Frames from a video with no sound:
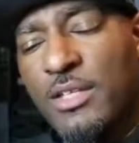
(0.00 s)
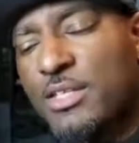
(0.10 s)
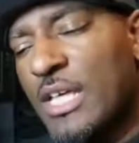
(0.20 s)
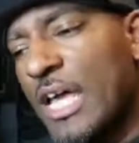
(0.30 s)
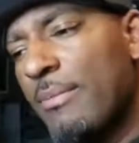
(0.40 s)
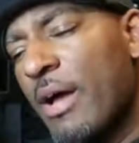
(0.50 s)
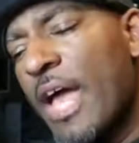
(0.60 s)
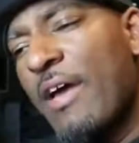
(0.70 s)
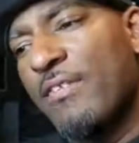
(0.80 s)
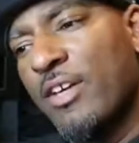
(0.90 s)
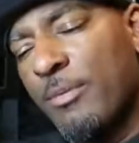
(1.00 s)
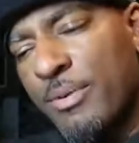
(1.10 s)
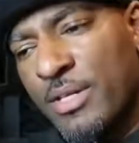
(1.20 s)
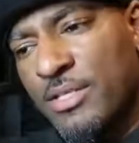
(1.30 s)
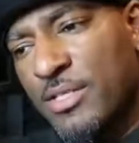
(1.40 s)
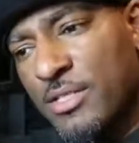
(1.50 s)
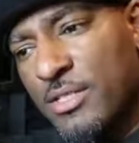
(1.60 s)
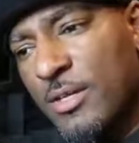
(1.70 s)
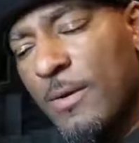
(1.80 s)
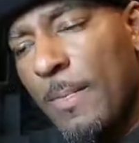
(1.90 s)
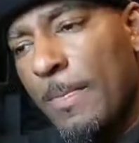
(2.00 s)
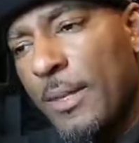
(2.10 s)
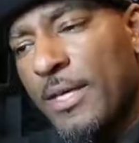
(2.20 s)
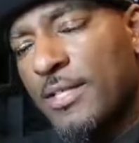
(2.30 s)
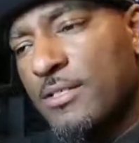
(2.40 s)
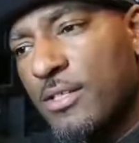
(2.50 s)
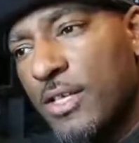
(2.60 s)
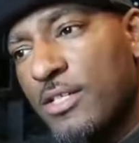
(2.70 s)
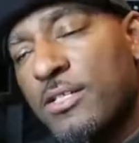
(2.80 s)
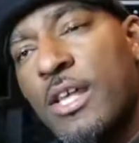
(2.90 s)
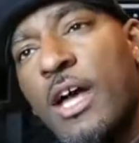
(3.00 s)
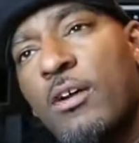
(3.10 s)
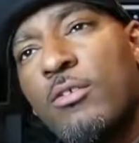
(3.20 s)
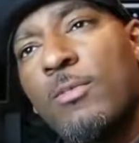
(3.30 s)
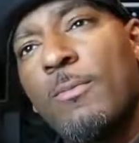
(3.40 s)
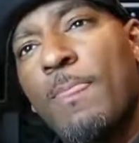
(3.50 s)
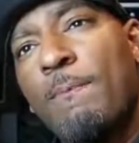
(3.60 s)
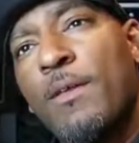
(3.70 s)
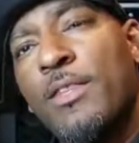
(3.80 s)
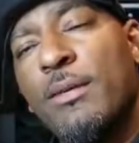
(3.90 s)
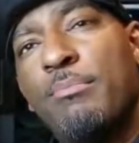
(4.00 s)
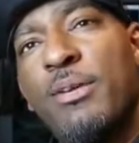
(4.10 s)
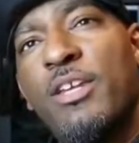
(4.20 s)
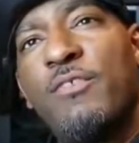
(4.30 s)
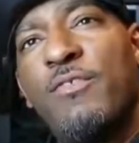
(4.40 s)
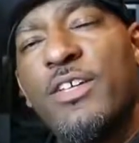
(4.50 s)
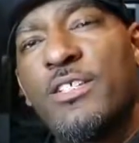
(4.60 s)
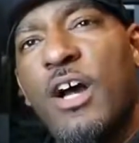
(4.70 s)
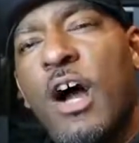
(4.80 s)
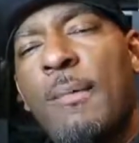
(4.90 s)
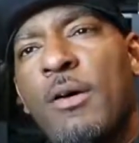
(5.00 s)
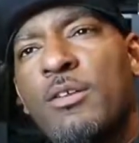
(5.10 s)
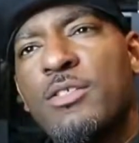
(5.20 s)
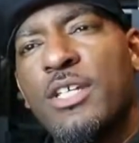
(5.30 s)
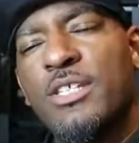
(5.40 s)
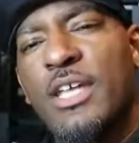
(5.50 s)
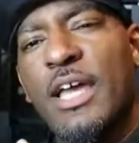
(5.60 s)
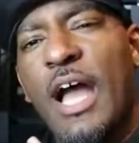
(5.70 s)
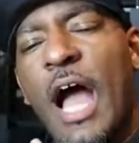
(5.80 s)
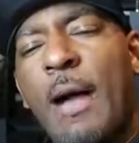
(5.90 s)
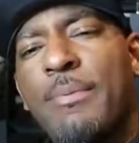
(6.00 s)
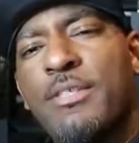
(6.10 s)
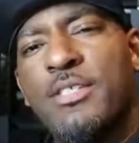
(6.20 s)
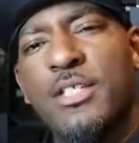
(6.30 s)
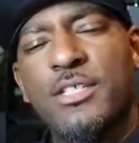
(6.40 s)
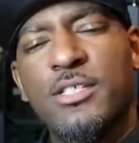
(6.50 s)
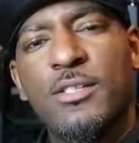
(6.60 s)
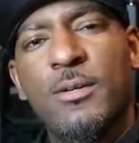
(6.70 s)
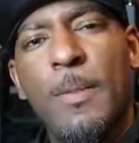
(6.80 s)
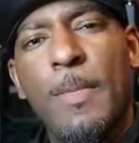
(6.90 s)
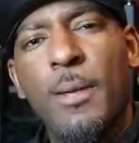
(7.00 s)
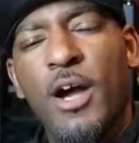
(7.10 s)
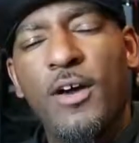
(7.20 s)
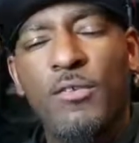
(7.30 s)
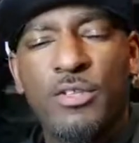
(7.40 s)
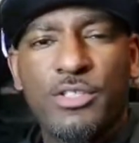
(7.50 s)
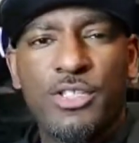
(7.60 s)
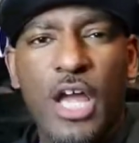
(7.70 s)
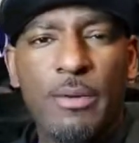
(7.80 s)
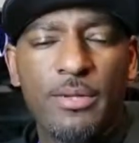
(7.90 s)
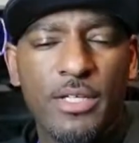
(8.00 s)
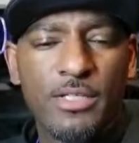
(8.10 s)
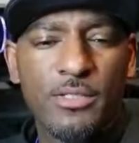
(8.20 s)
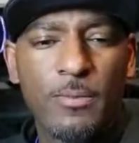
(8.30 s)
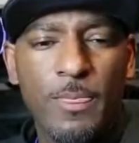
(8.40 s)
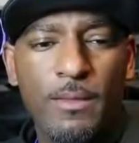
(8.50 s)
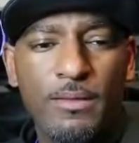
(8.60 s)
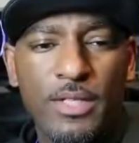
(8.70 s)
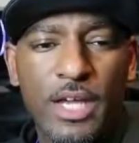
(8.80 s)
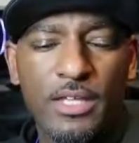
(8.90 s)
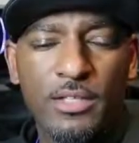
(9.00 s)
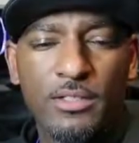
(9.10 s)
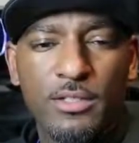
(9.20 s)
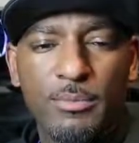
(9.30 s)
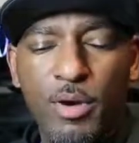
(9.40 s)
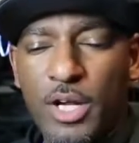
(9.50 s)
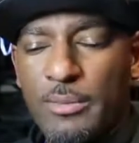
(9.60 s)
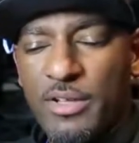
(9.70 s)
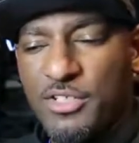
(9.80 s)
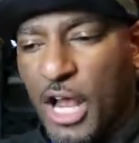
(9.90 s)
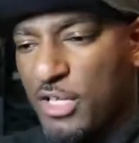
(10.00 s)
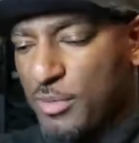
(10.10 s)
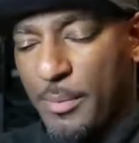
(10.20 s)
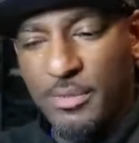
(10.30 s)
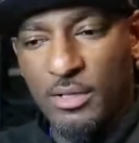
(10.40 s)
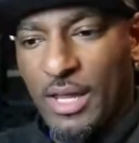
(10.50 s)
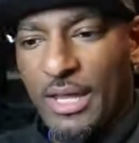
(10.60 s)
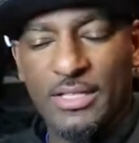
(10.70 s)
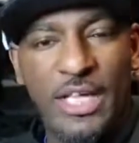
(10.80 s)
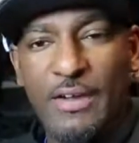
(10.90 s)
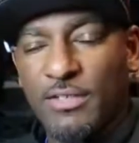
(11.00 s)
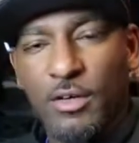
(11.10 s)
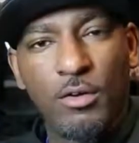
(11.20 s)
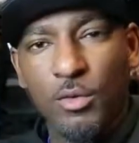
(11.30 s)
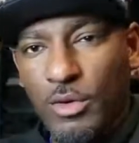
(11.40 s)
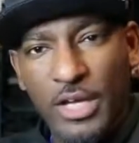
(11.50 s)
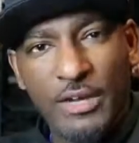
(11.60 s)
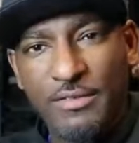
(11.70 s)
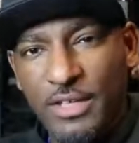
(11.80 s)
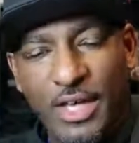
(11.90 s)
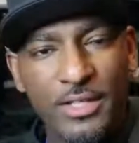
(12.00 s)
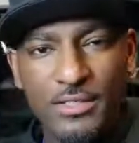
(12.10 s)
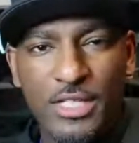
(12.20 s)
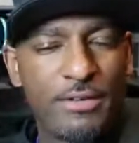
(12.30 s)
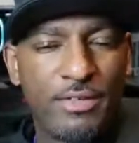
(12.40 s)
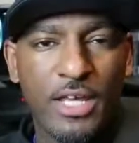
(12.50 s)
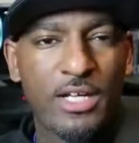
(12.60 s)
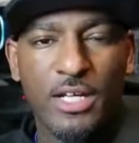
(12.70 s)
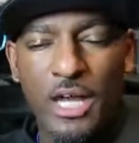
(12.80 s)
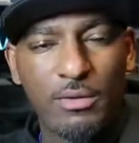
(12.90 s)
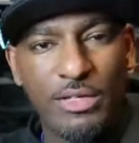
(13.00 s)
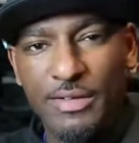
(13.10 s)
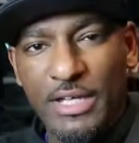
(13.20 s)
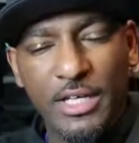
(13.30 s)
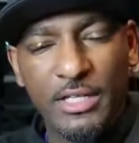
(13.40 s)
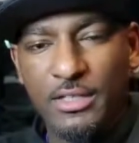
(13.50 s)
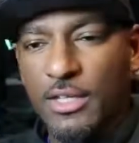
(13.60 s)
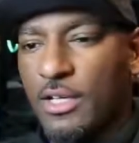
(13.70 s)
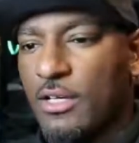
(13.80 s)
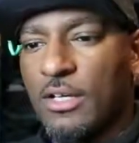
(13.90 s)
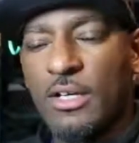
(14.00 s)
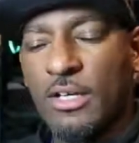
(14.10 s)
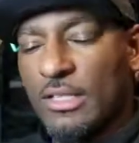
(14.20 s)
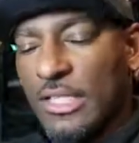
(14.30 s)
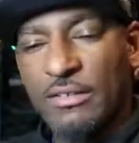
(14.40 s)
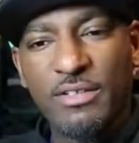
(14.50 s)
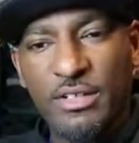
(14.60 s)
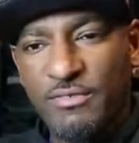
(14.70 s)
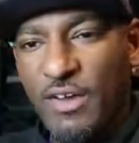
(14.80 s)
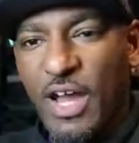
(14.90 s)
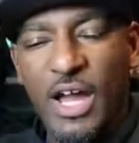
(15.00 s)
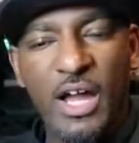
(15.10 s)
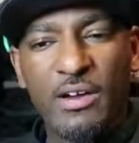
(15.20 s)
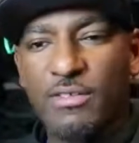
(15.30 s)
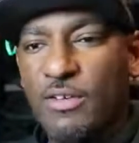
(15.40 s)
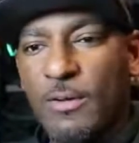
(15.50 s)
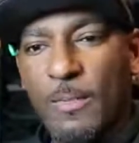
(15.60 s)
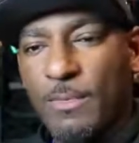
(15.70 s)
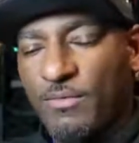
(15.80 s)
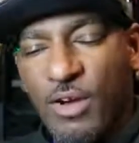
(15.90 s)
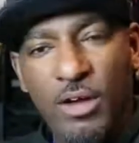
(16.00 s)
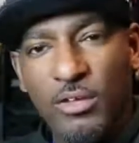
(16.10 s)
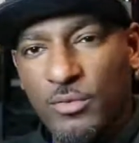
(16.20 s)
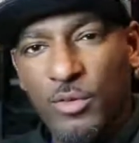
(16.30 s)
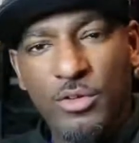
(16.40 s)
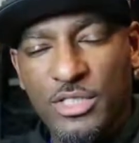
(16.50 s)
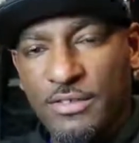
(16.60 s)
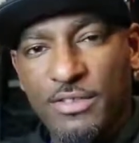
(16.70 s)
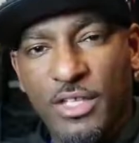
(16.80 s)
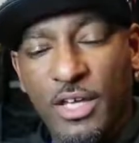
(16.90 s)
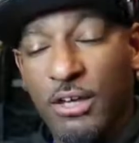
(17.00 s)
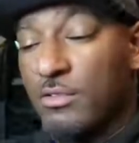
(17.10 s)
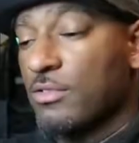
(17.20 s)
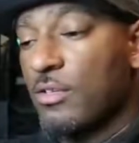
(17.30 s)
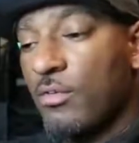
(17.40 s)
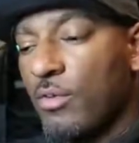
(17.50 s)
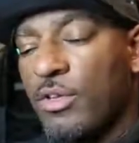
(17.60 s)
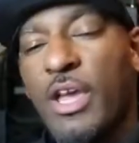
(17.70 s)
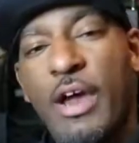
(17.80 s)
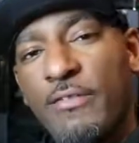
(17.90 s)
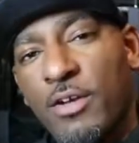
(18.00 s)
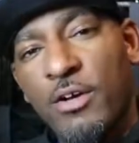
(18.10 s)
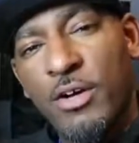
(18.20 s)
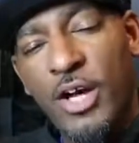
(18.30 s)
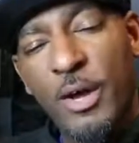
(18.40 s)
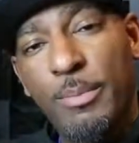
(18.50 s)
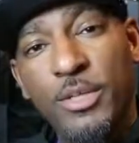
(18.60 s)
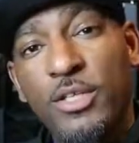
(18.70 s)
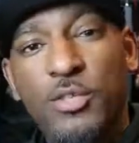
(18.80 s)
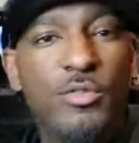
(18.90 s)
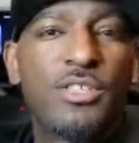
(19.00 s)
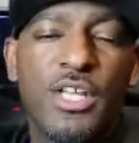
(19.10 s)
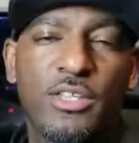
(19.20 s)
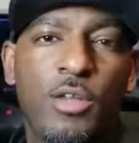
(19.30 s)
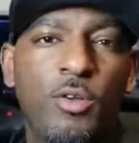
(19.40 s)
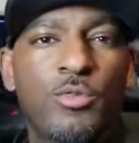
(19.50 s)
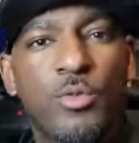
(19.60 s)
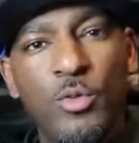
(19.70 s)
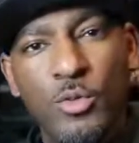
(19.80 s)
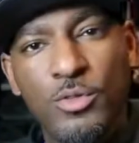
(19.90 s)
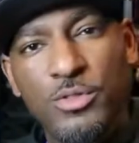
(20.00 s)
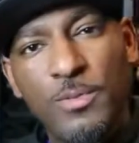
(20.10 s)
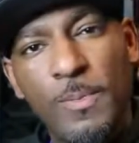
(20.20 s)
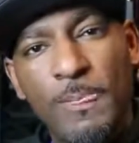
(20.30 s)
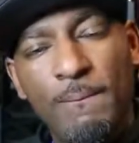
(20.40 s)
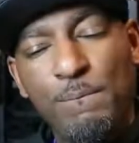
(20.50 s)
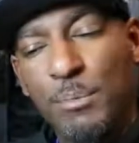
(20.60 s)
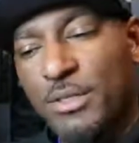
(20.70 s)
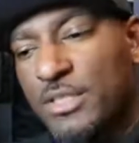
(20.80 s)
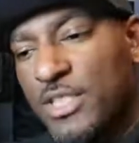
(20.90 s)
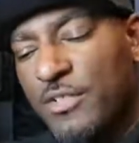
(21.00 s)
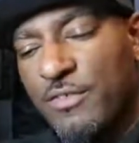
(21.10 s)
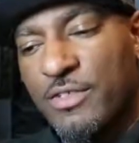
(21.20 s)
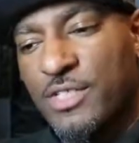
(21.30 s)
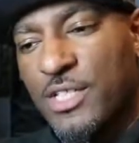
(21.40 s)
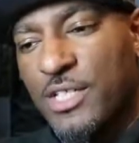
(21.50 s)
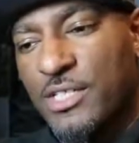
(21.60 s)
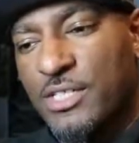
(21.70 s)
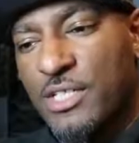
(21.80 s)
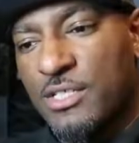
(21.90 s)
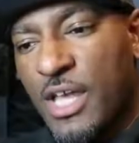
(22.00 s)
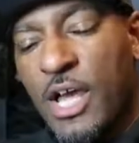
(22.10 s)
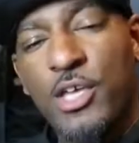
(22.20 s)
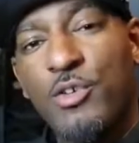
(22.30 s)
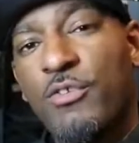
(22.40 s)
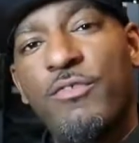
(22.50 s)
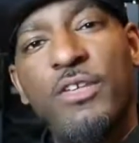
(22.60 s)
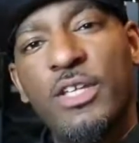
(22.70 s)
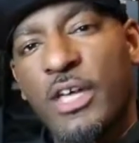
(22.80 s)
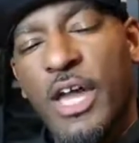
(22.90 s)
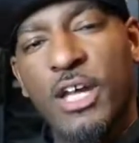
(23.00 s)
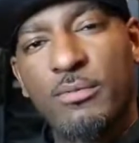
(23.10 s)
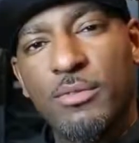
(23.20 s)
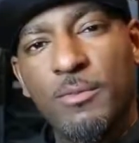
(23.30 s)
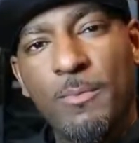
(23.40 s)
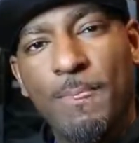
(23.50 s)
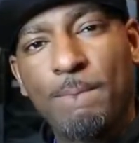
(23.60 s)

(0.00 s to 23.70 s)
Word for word: The side about having your business is is now the benefits are almost the exact opposites of what the job is. Now, the, the part about jobs people don't like is having to go to work every day at 7, 8 o'clock, whenever you had to get there, leaving at 5, following the rules, everything else. When you have your own company, you set those rules. But the difference is that now you are fully accountable.